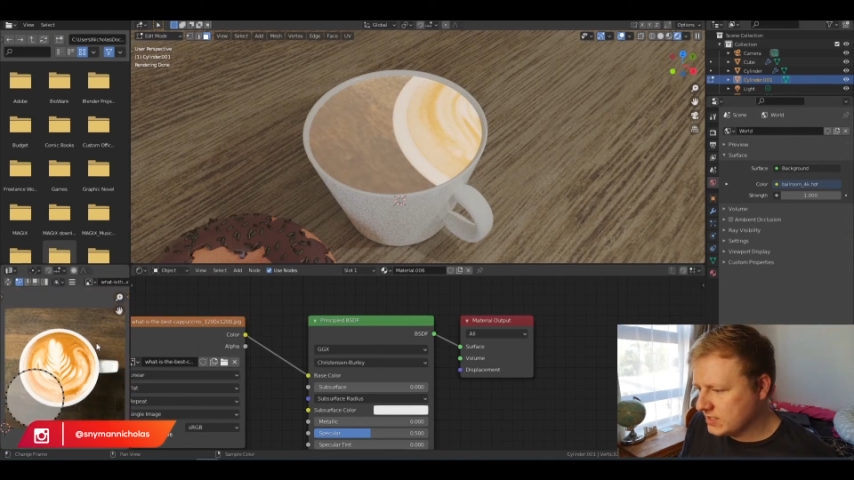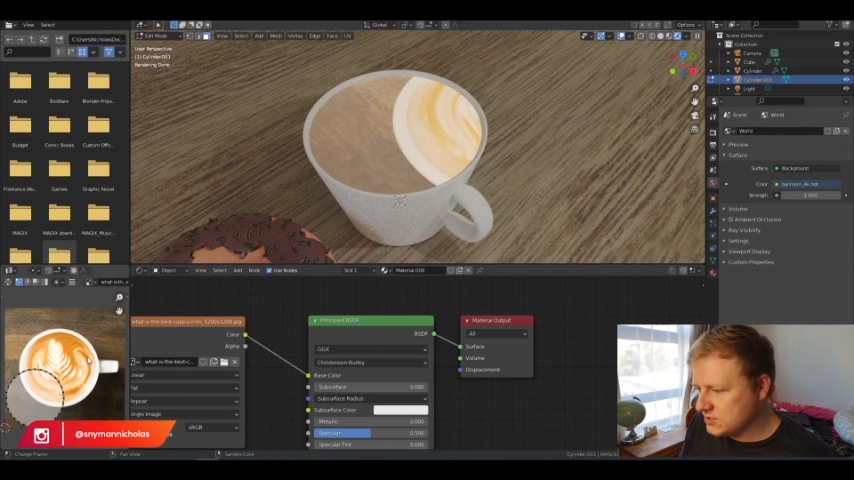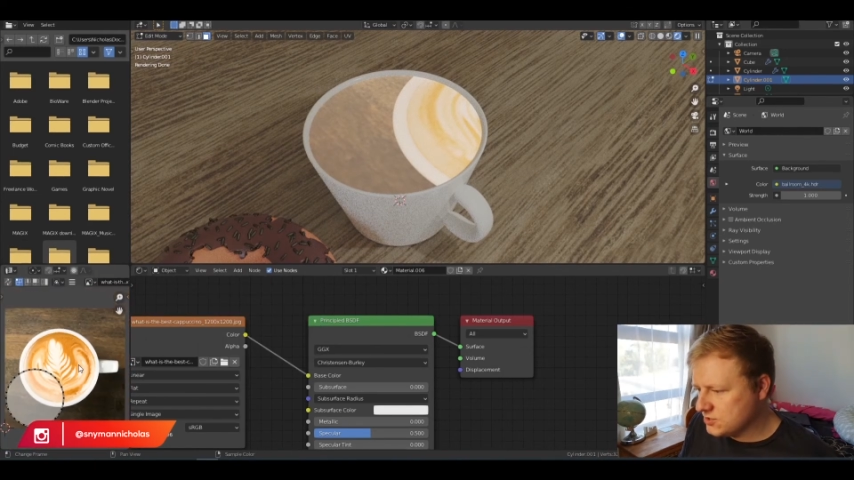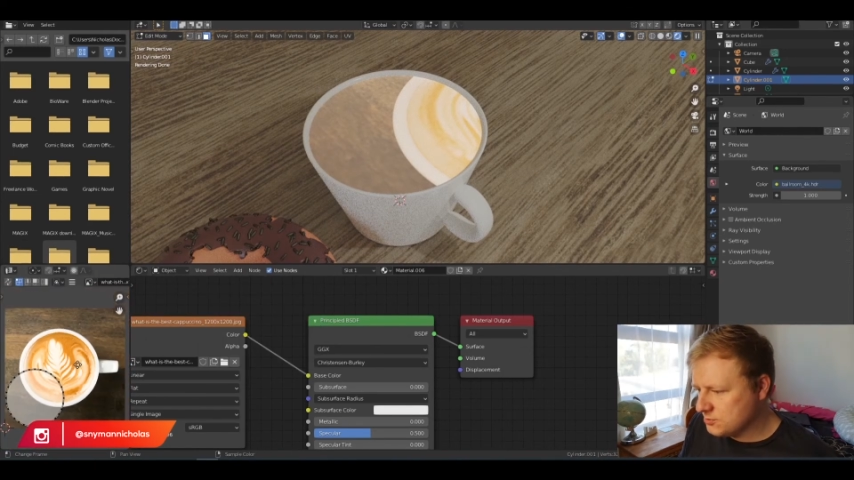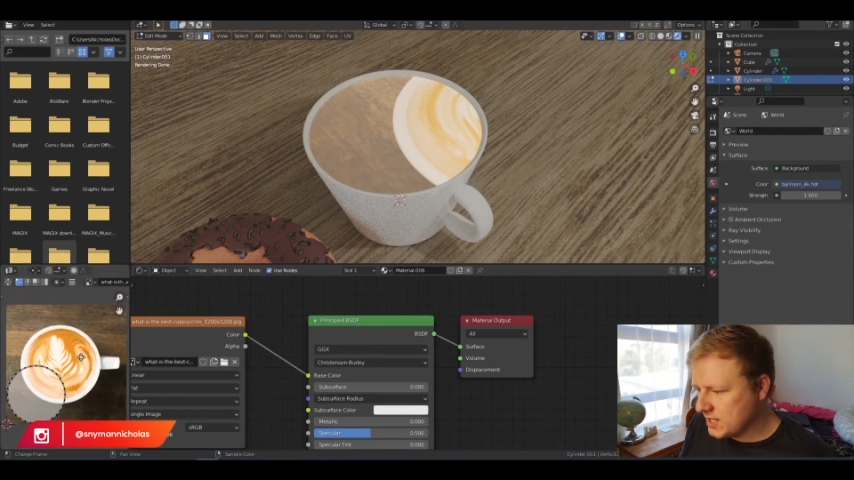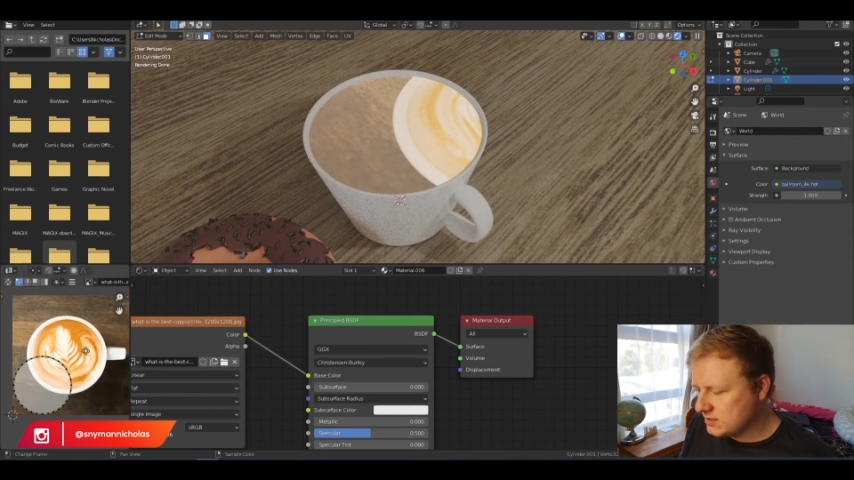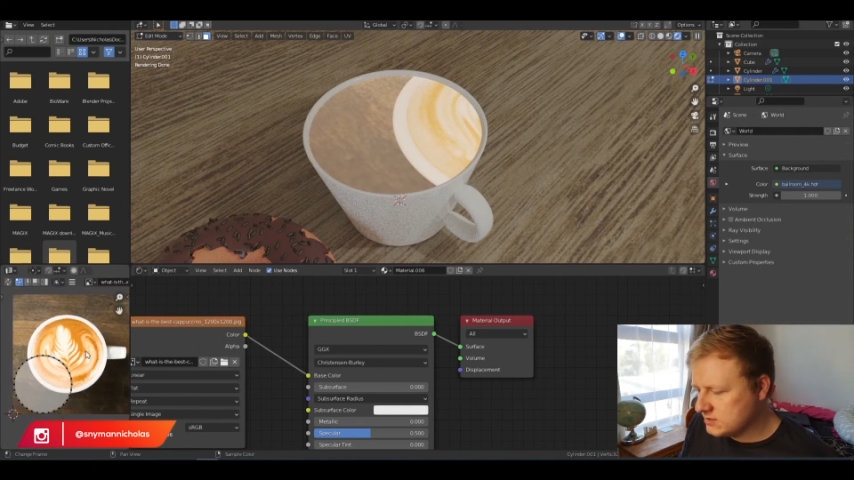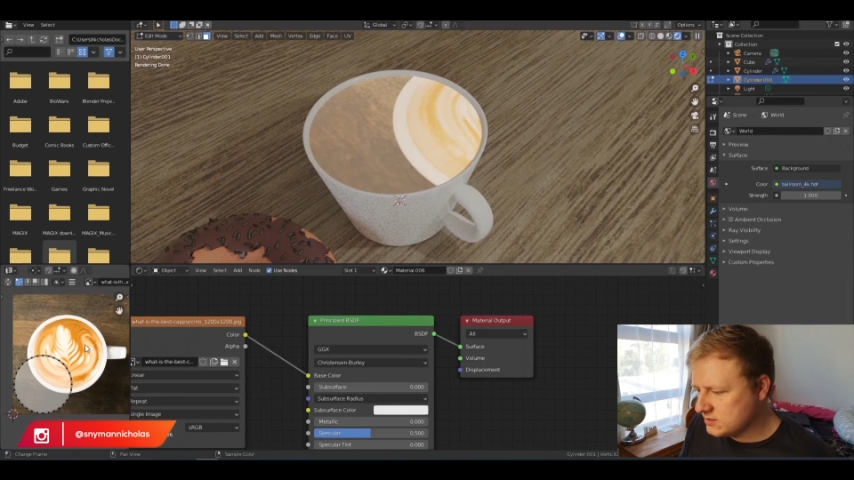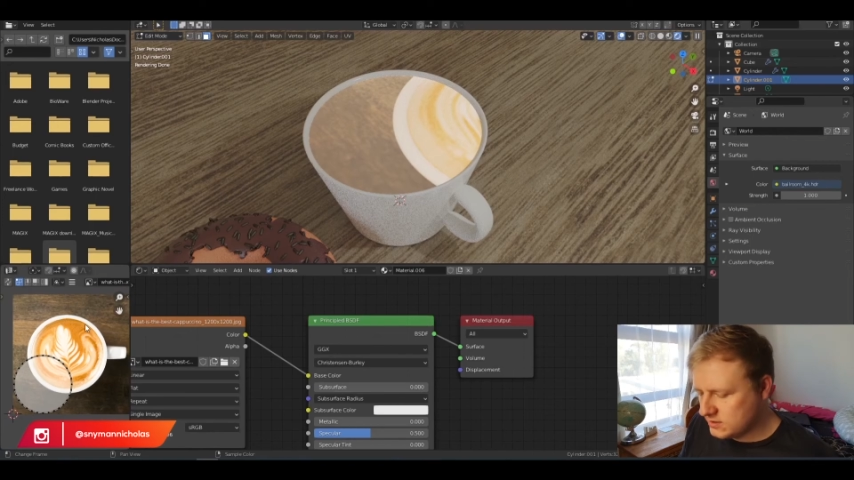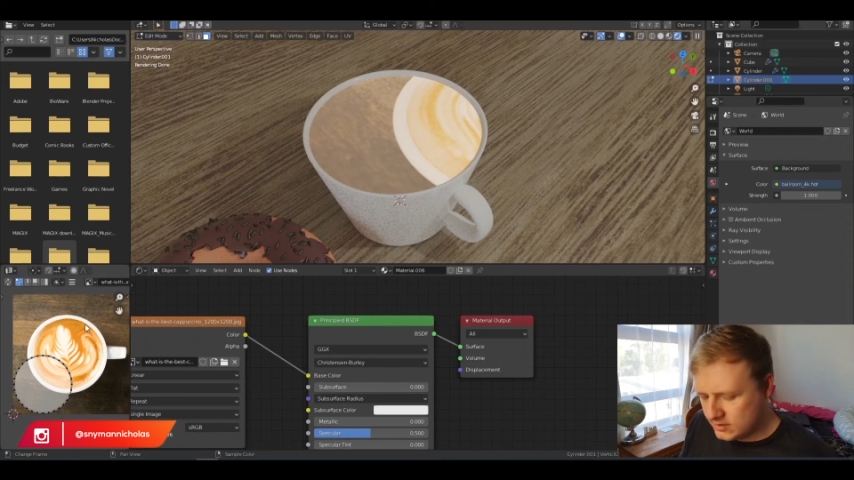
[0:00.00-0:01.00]
Zoom out,
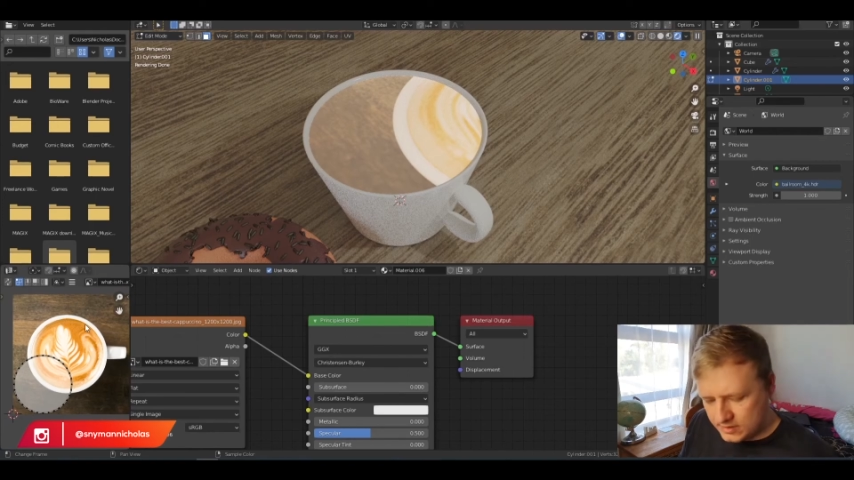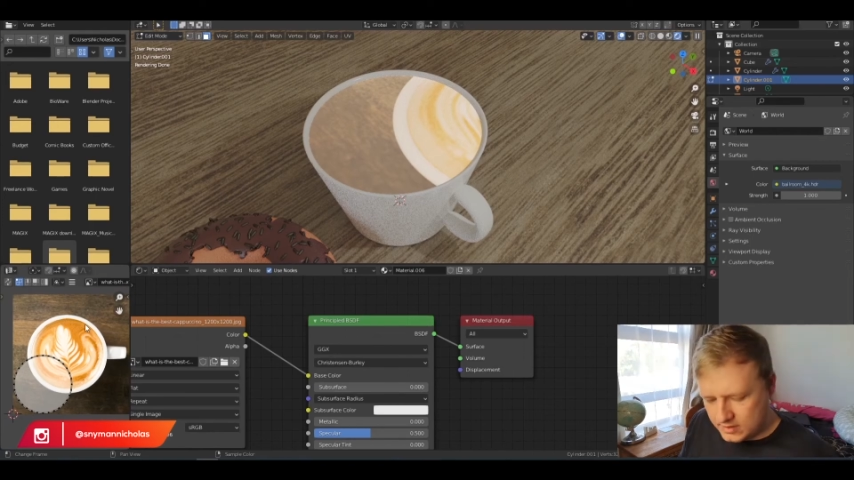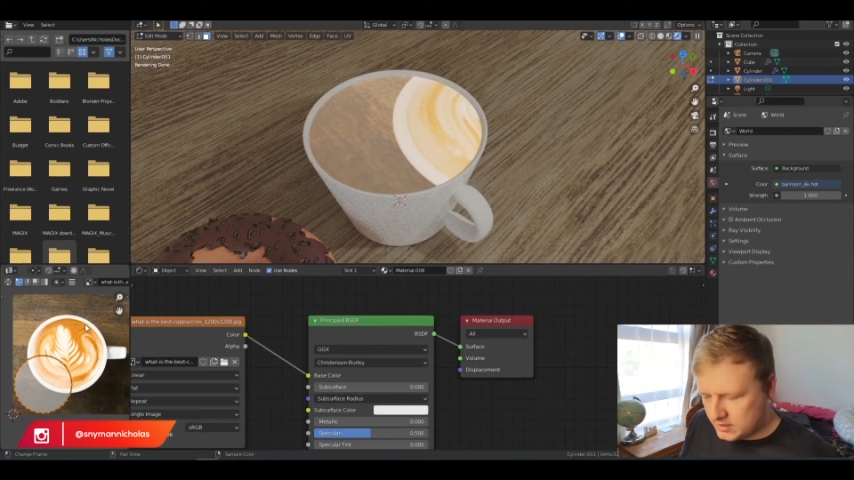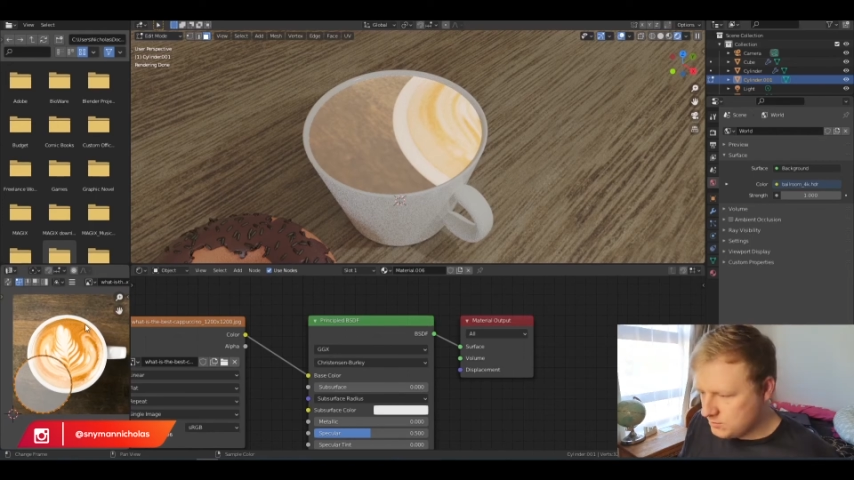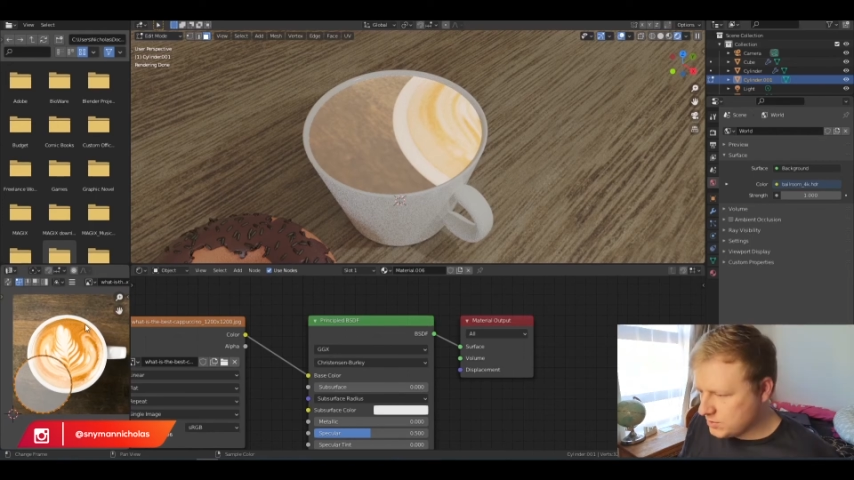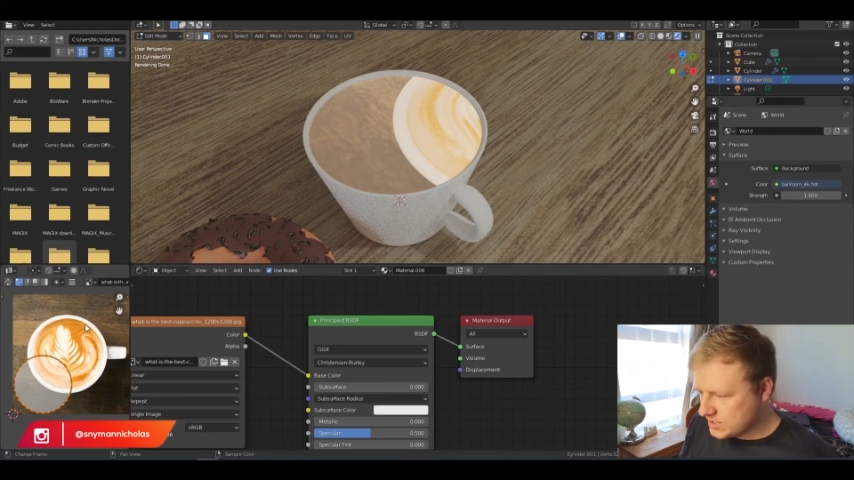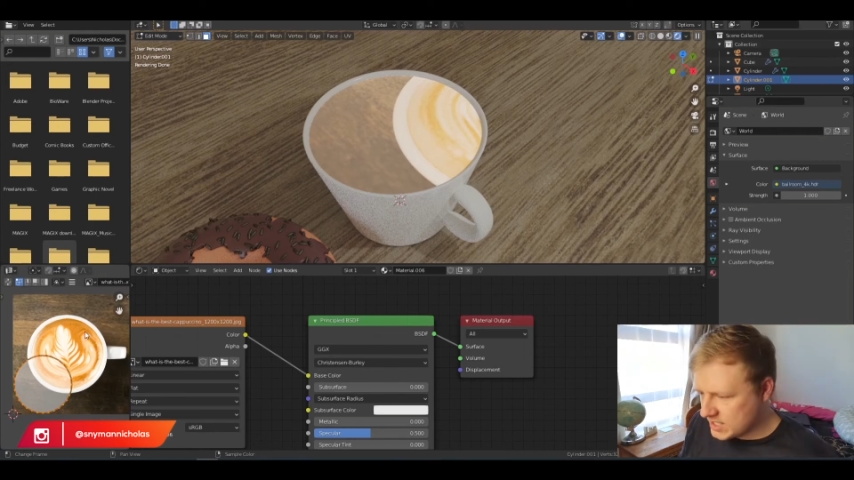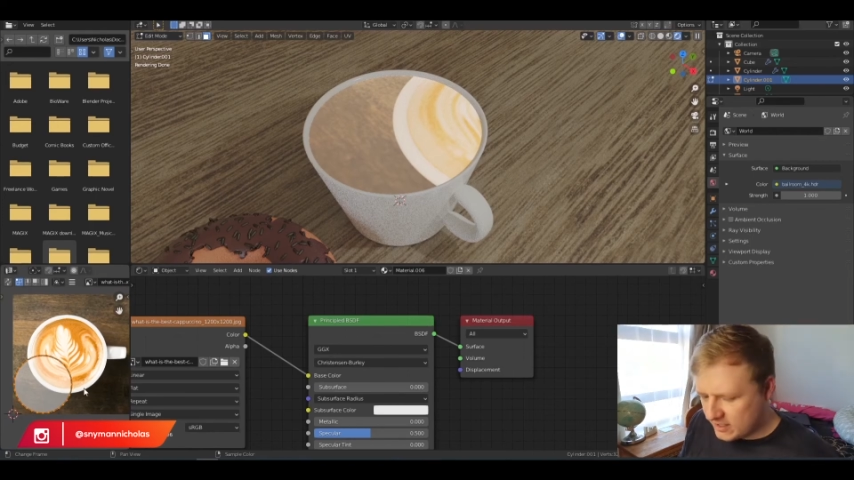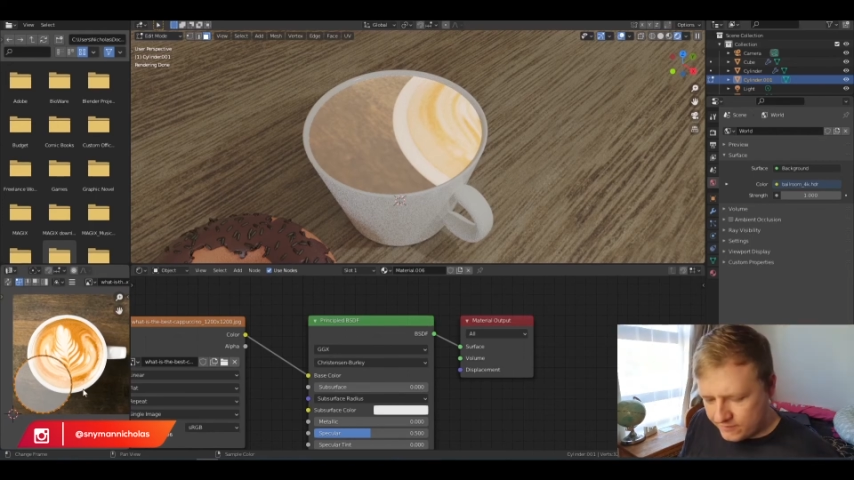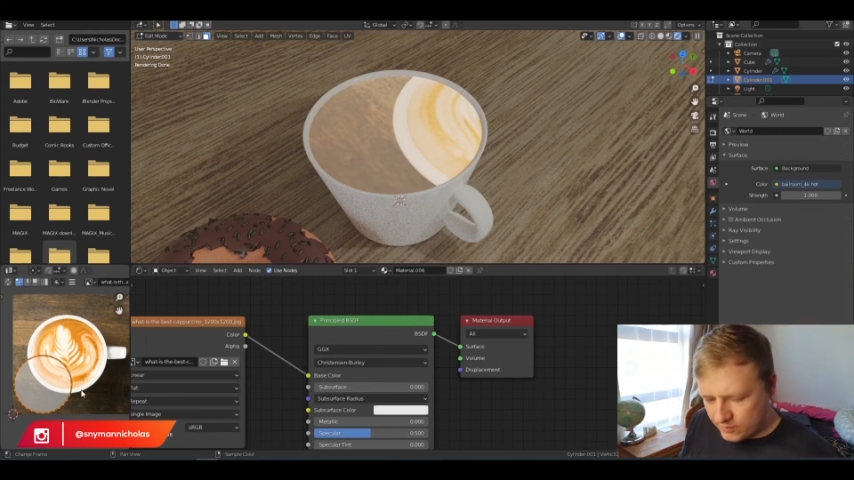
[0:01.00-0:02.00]
press
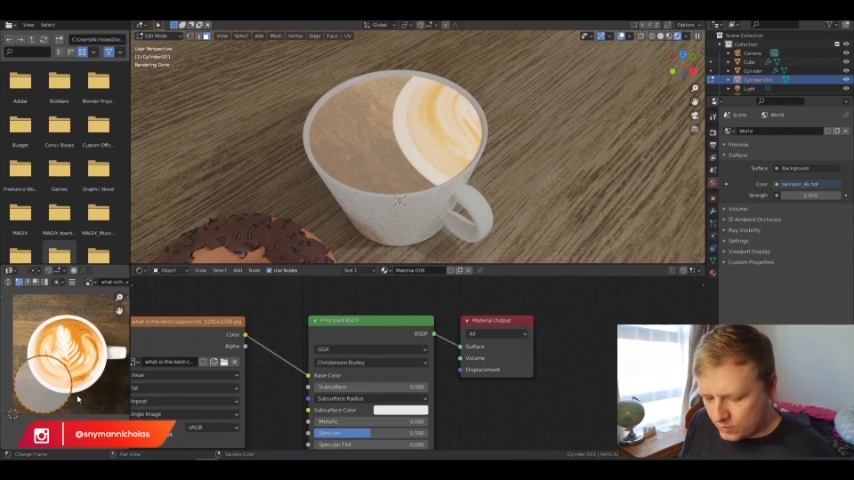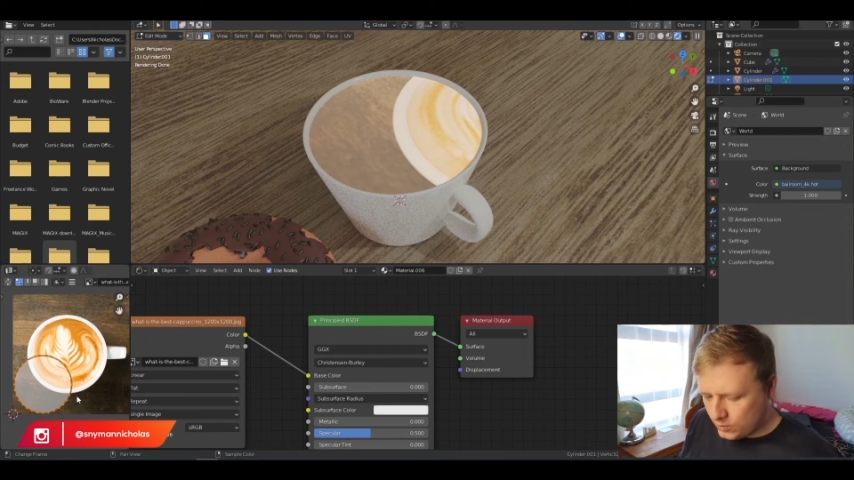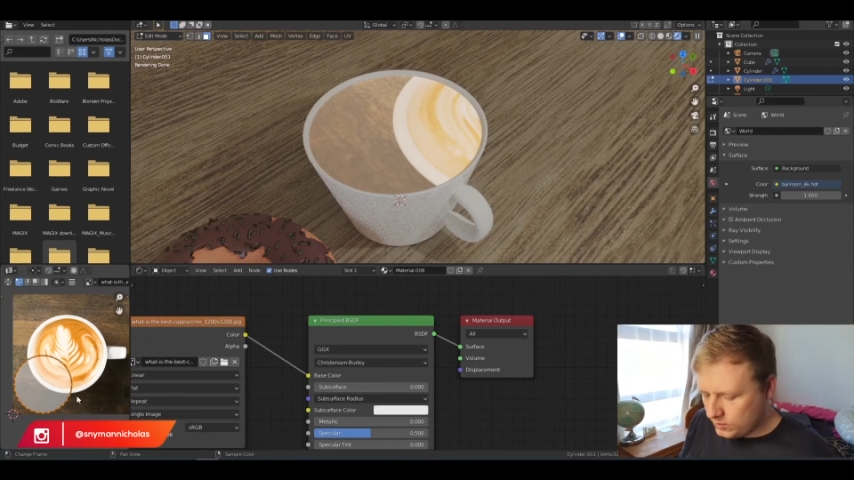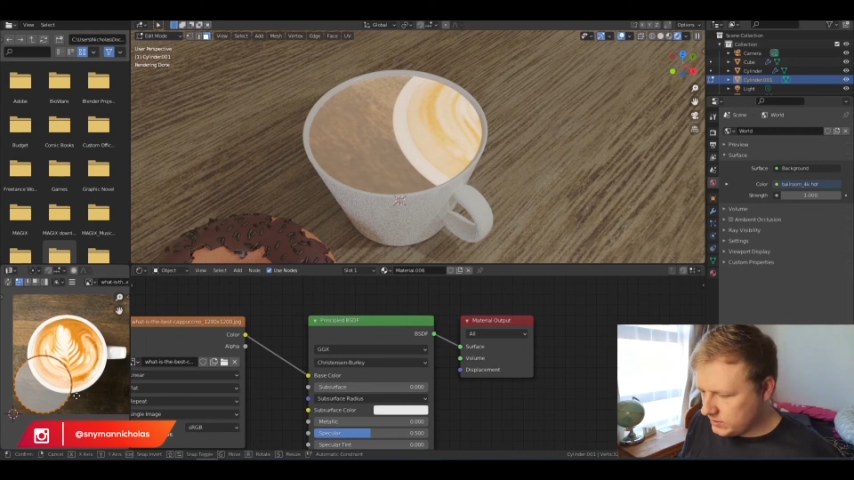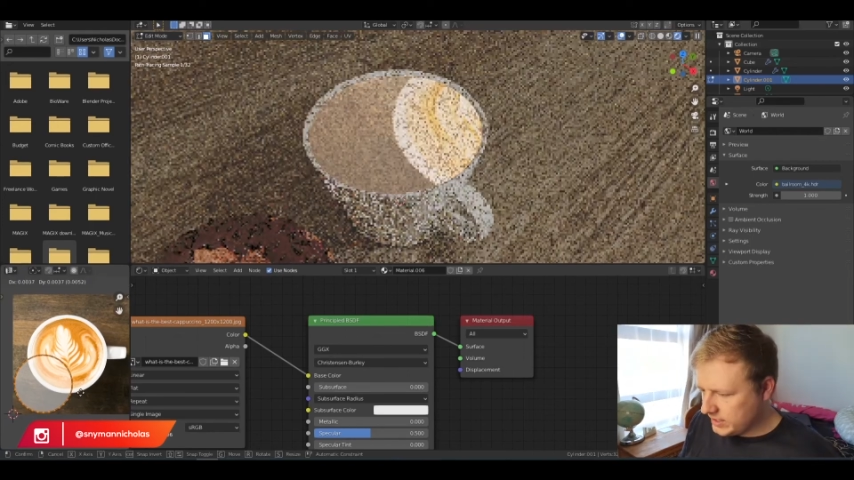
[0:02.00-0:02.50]
A for all,